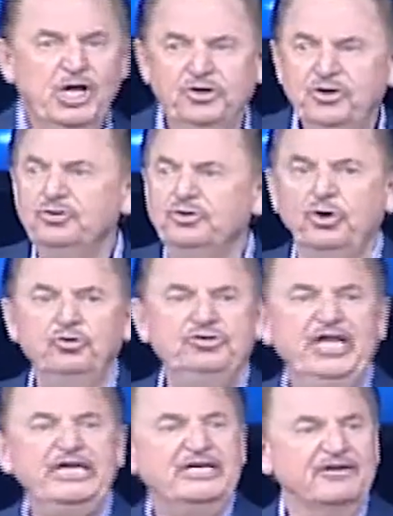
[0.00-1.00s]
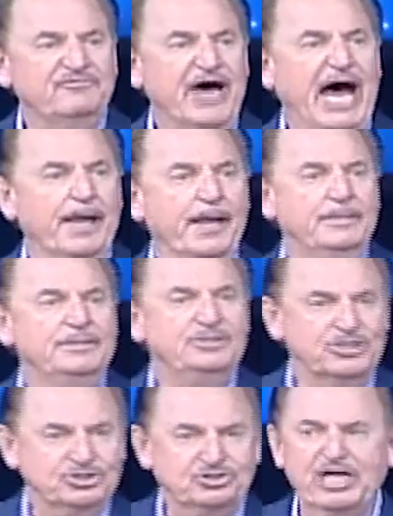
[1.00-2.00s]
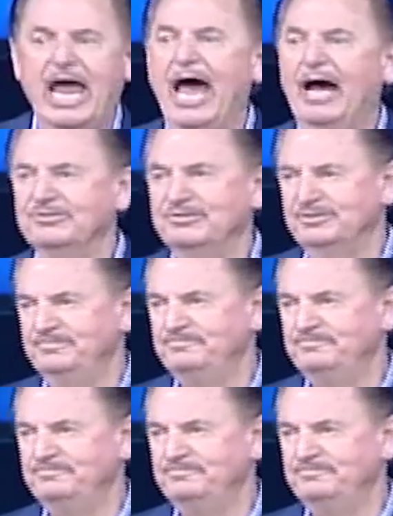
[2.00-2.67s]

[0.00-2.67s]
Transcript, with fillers: You're too dignified to shout.